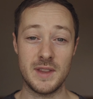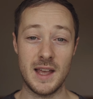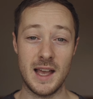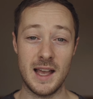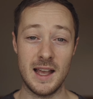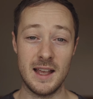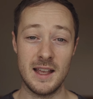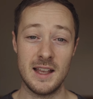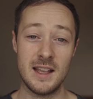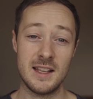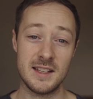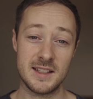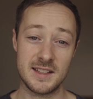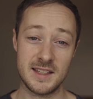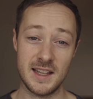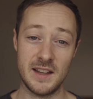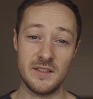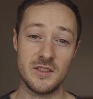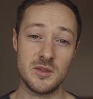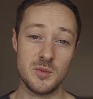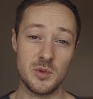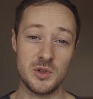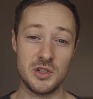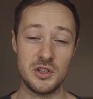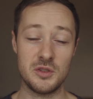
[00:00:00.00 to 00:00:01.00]
that,
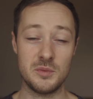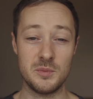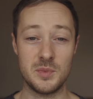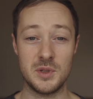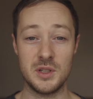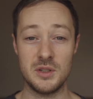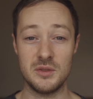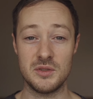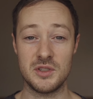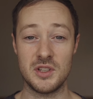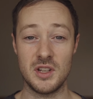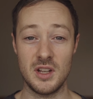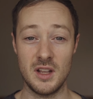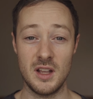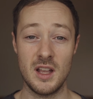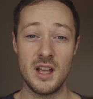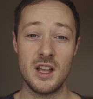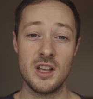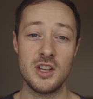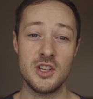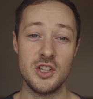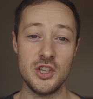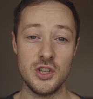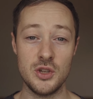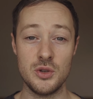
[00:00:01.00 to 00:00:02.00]
save them on your computer,
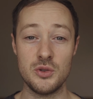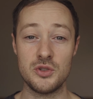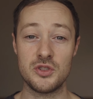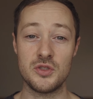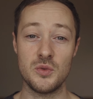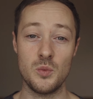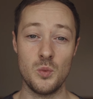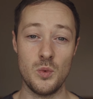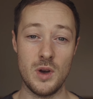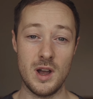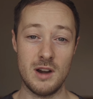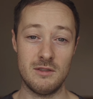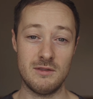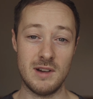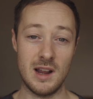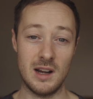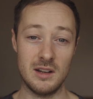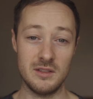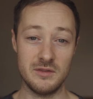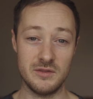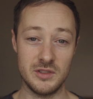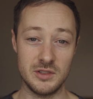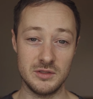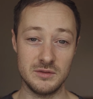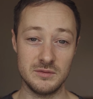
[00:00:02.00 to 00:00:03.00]
use them where
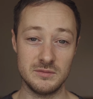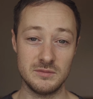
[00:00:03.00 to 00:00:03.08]
relevant.